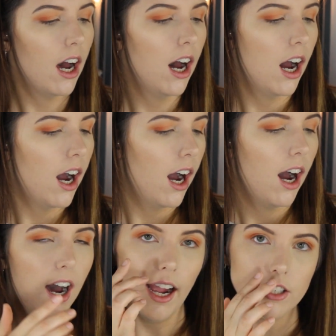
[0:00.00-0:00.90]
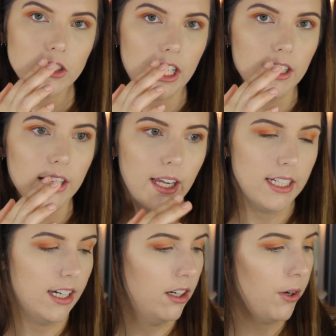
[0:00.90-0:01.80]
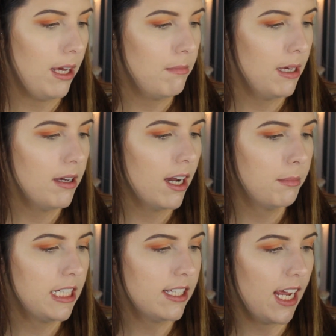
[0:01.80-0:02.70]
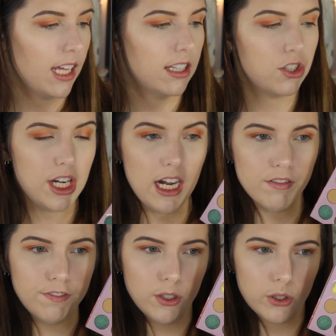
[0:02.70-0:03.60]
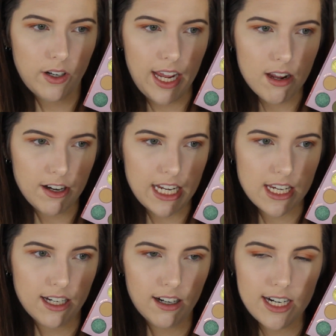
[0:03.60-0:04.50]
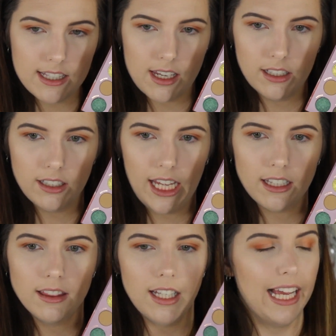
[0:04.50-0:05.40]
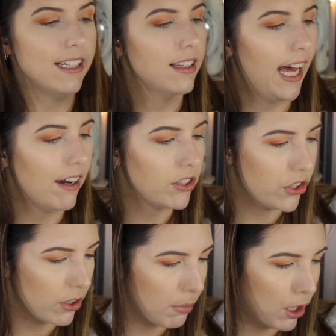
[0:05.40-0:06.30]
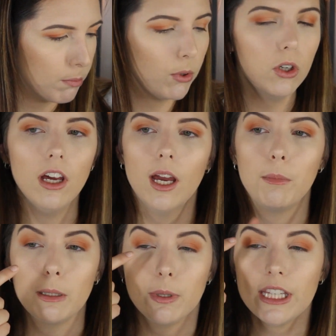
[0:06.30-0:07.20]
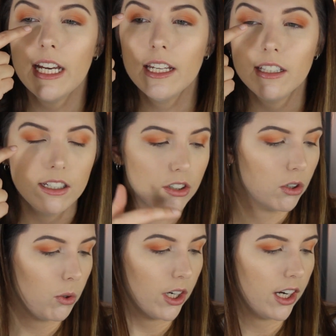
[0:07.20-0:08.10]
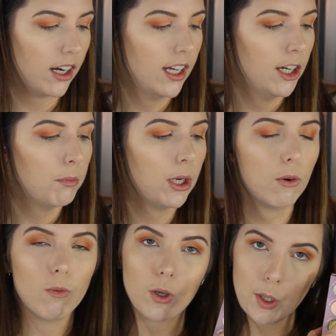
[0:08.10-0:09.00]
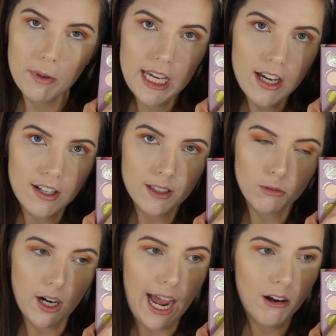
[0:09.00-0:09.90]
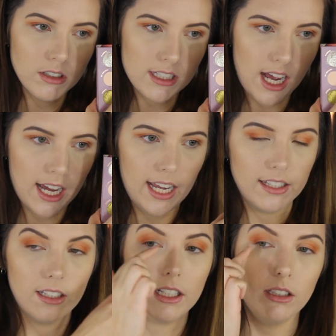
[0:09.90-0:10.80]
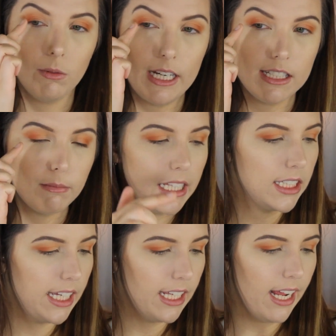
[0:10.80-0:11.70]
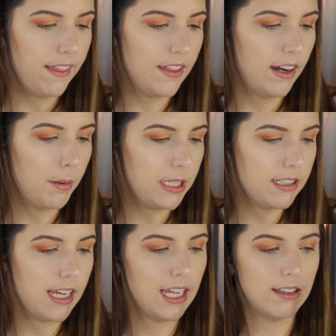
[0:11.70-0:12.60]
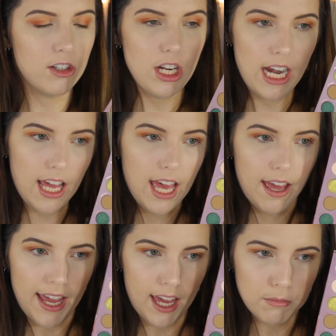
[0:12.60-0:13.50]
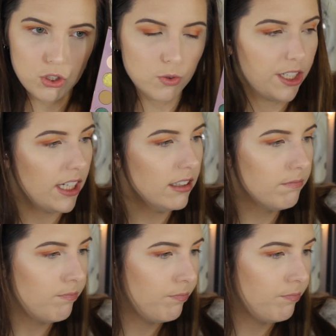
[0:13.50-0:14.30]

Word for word: I just got a good okay, maybe I'm gonna take the shade Fluorite right here. It's a like light lavender purple. I'm gonna put that in the inner corner, put Ruby on the outside, on like the rest of my lid, and then I'm gonna take the shade Ametrine